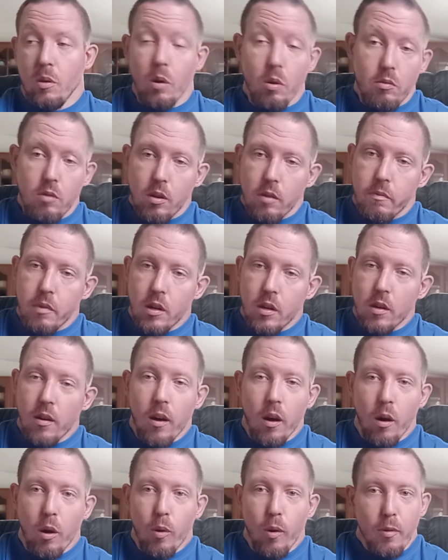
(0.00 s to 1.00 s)
YouTube
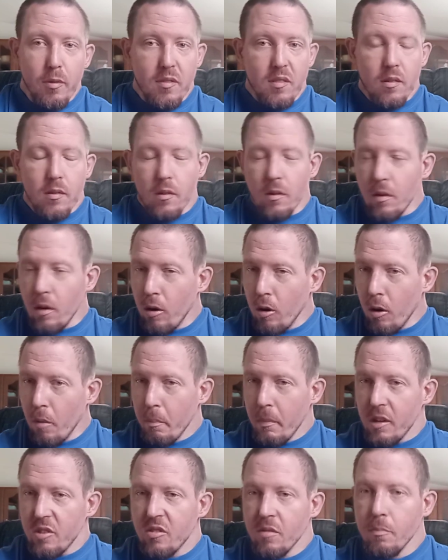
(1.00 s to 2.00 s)
videos, you know,
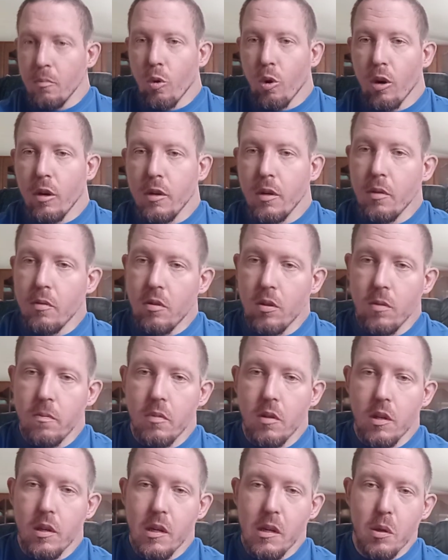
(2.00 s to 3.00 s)
make some more YouTube
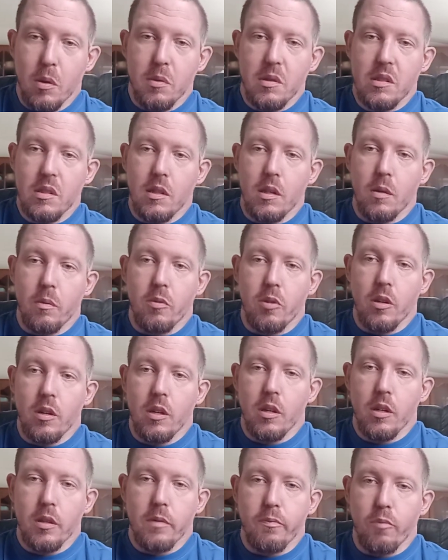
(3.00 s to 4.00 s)
videos and
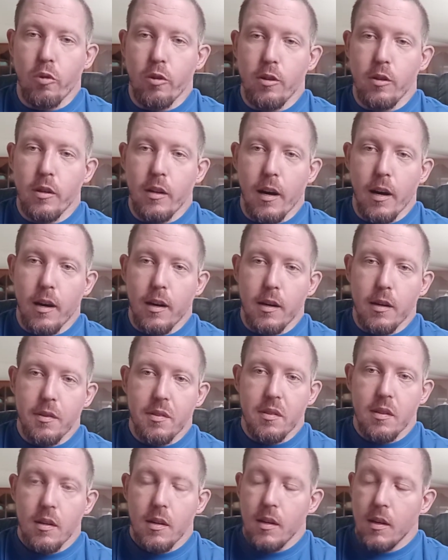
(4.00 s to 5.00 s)
everything for you
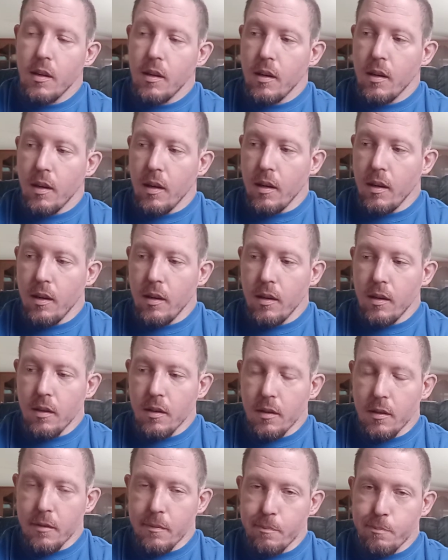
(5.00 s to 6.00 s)
guys.
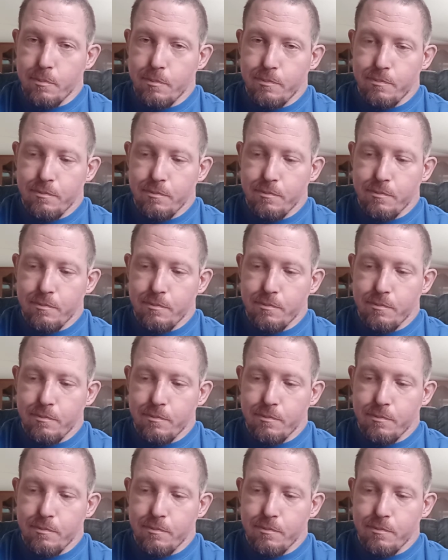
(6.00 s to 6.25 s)
And